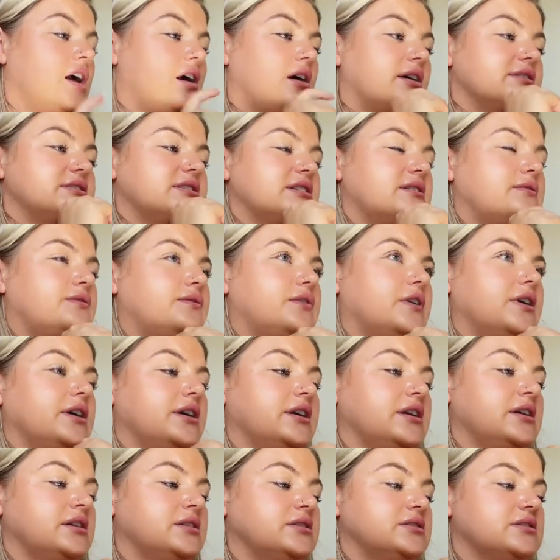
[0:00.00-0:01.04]
I did
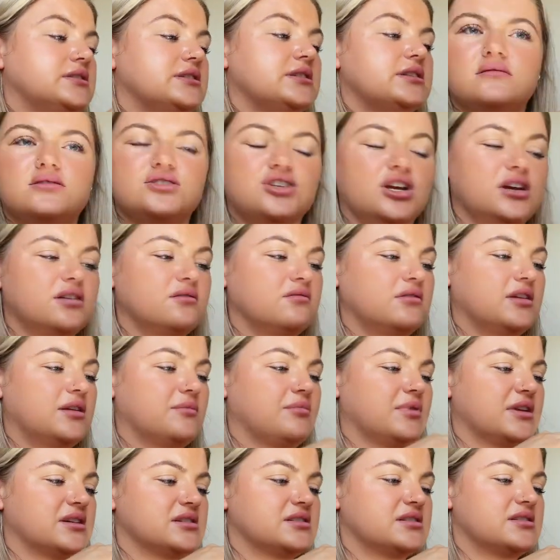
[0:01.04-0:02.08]
find cherry
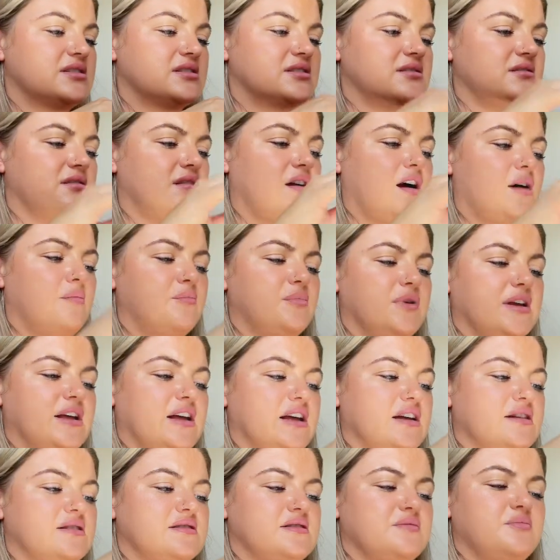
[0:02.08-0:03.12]
bit
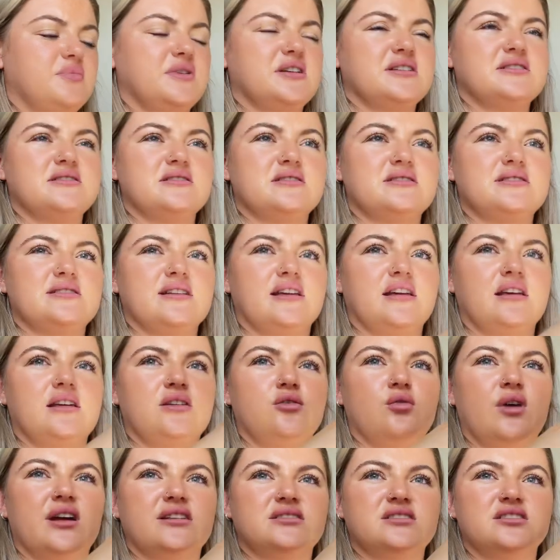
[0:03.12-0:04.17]
complicated because it's like
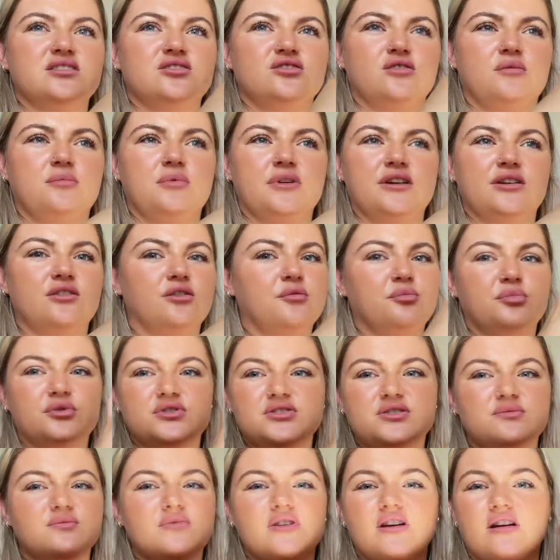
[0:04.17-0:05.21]
you had to double it up or
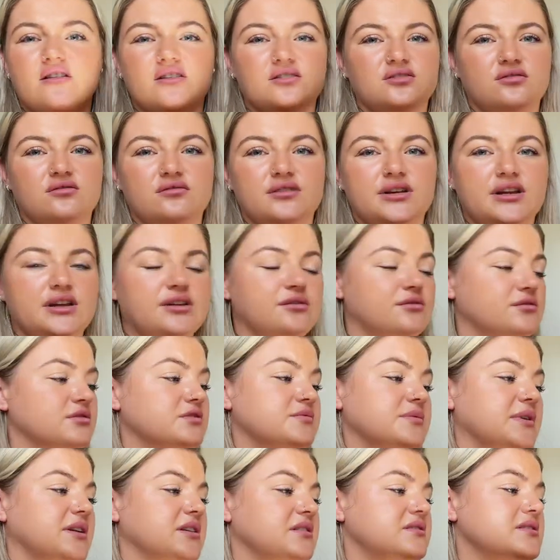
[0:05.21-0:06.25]
something. I don't really know, to
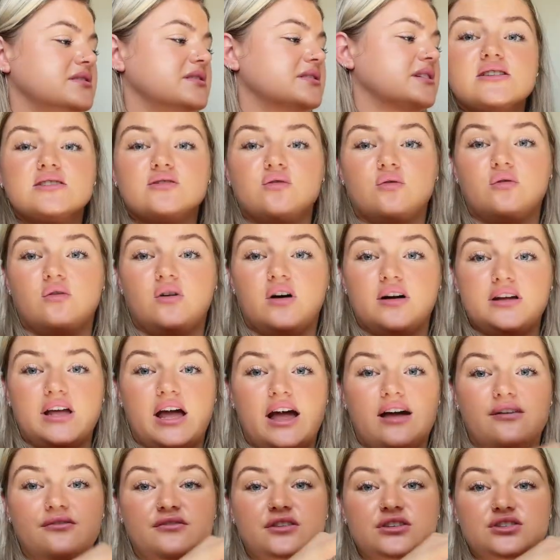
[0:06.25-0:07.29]
be honest, so I
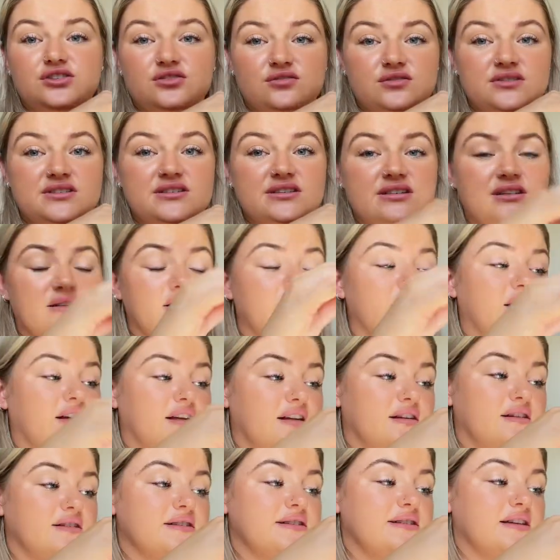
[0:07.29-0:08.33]
have adjusted it,
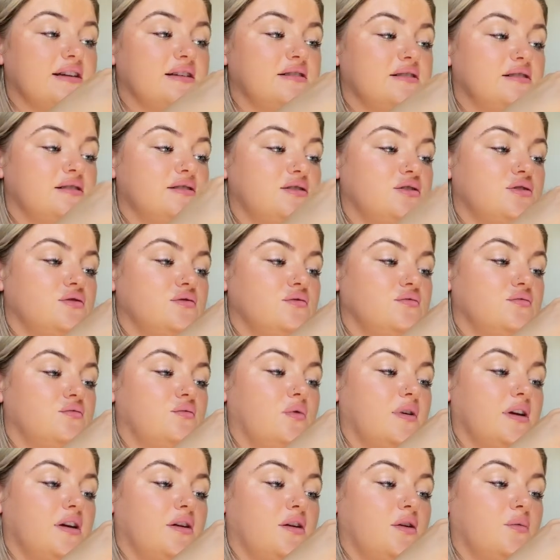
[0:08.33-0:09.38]
like I said, to
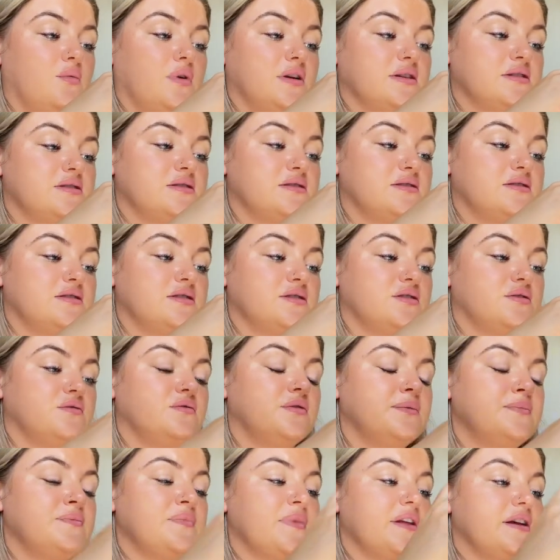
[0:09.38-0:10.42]
what I wanted to
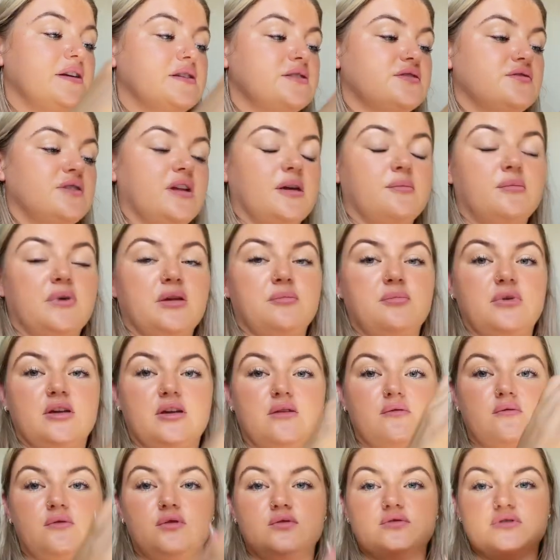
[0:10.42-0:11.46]
do, so that might be
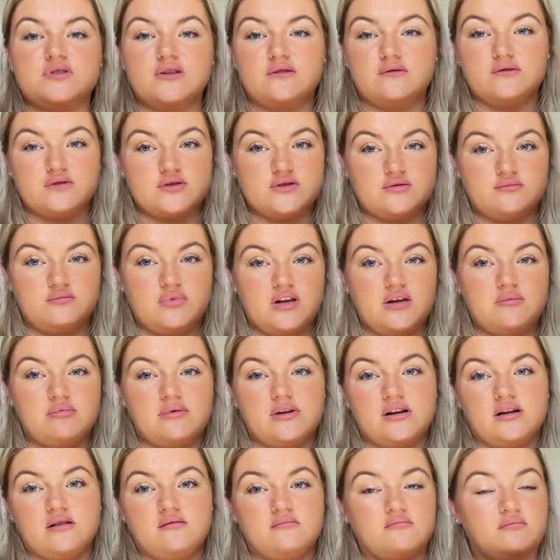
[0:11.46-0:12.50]
confusing for some
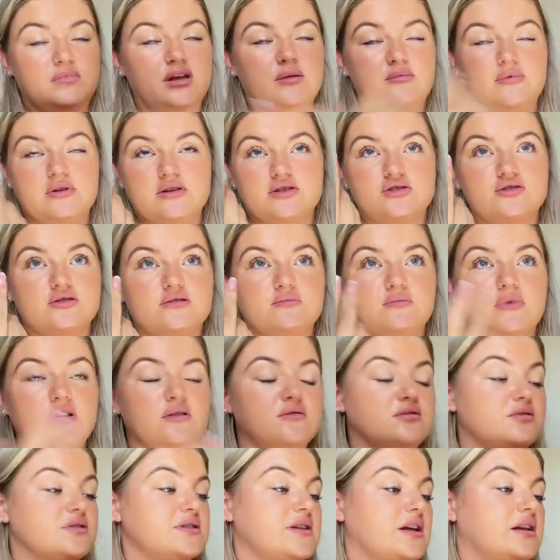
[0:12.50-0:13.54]
people. Maybe it's just me
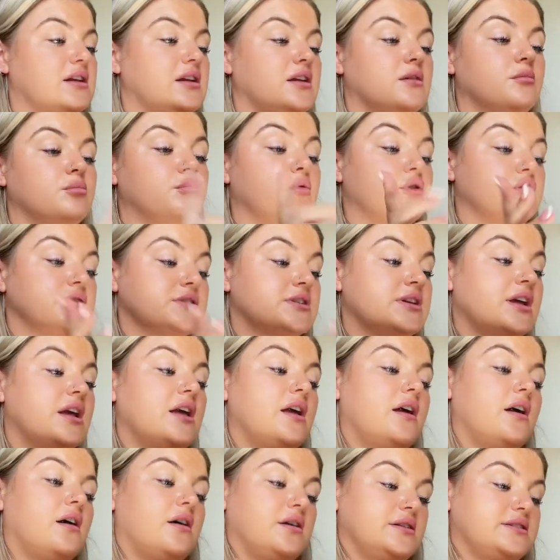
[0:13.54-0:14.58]
understanding it, but
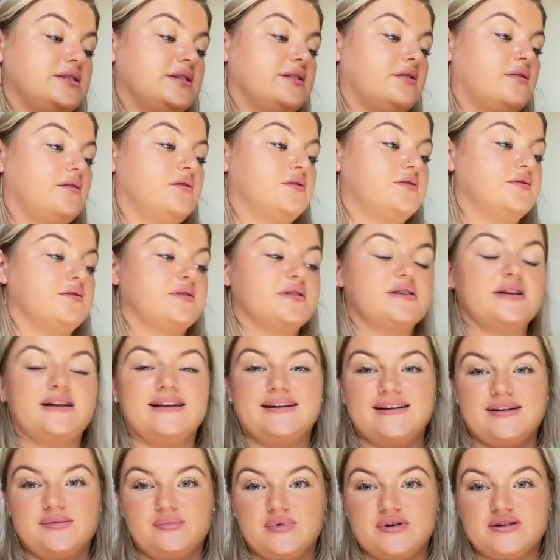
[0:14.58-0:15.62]
I did alter it a
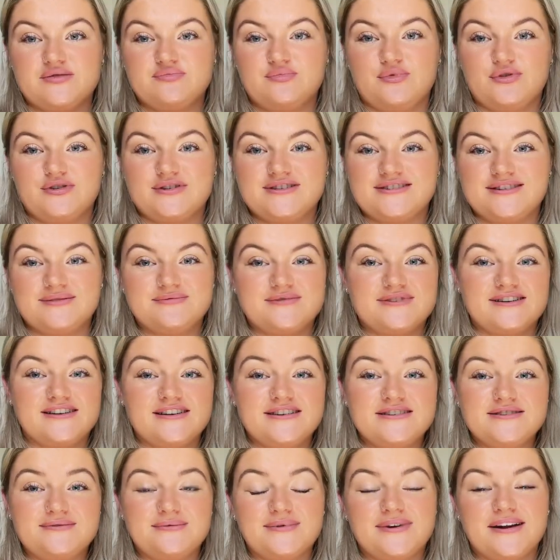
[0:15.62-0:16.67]
little bit. But I'm
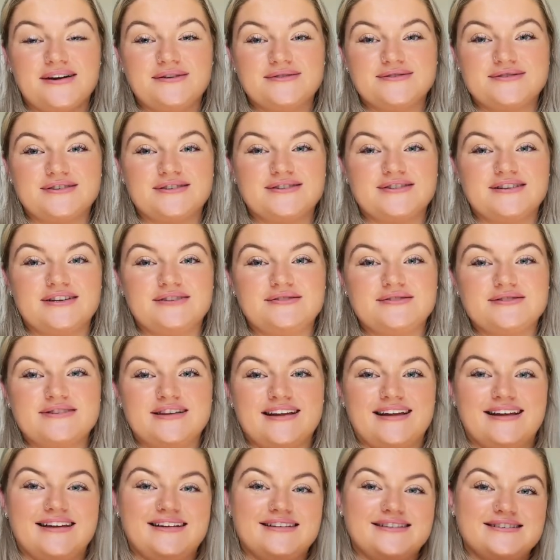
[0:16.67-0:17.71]
delighted with how it turned out,
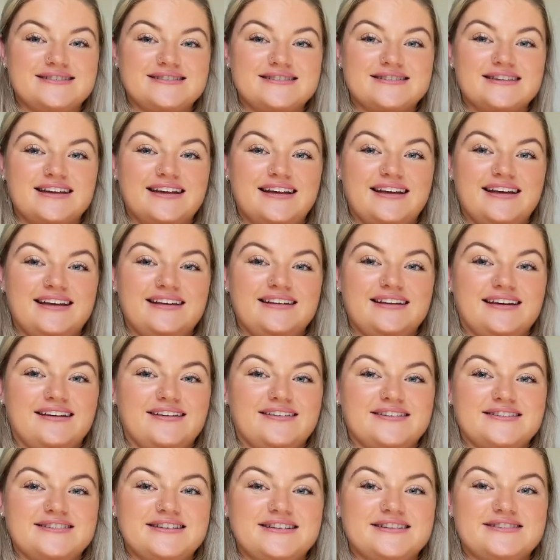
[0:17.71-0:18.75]
and yeah,
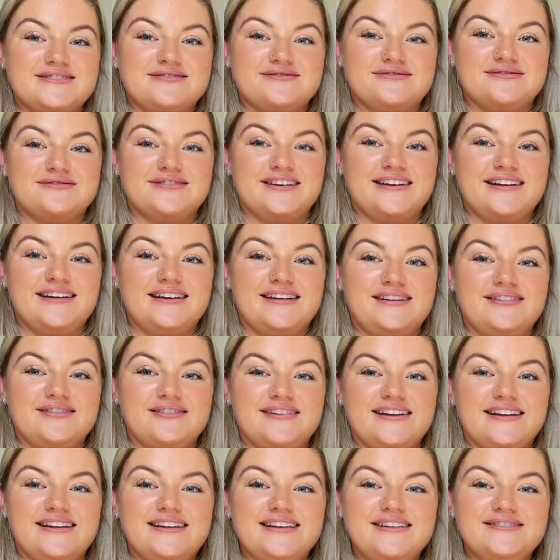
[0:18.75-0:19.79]
I think it's really,
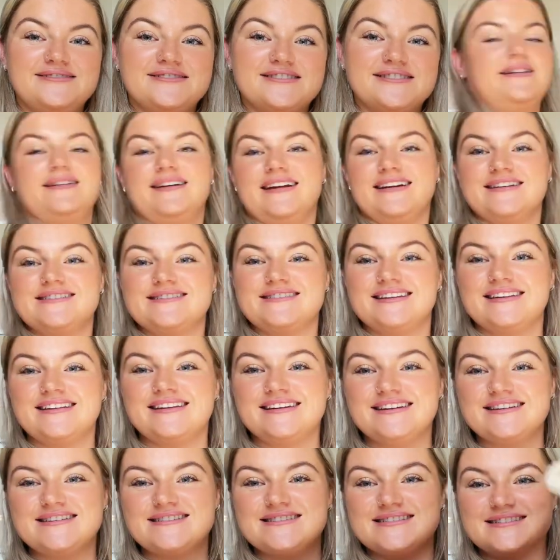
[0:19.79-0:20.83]
really cute. Next on the
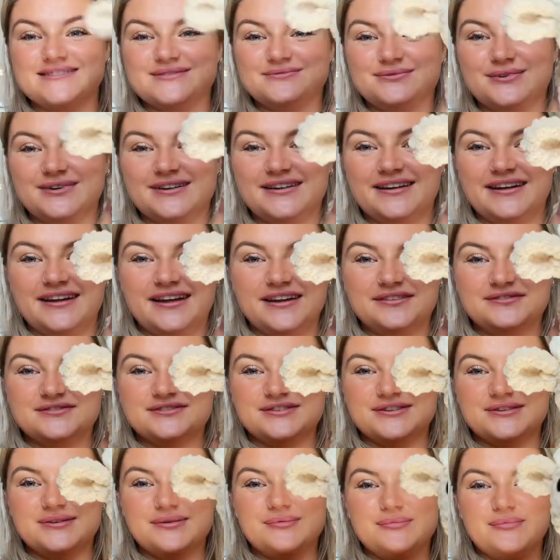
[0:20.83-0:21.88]
list is one I have
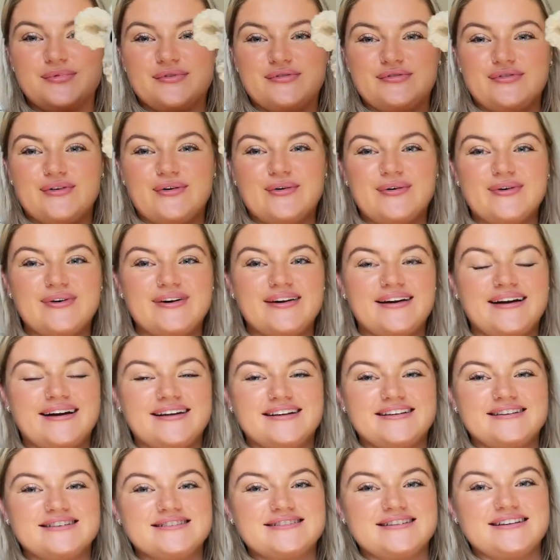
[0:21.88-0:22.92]
done before,
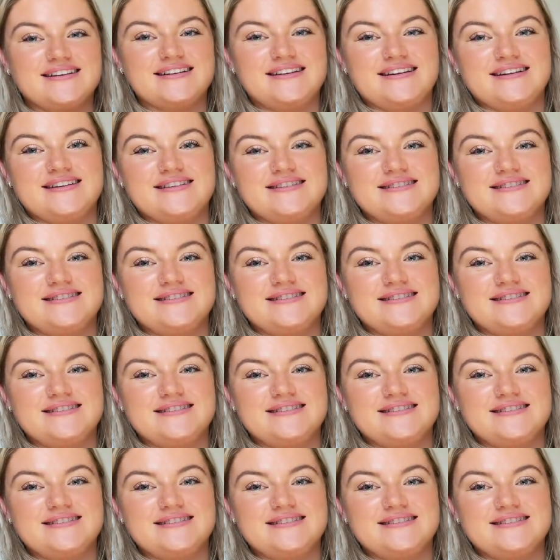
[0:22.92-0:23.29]
and it is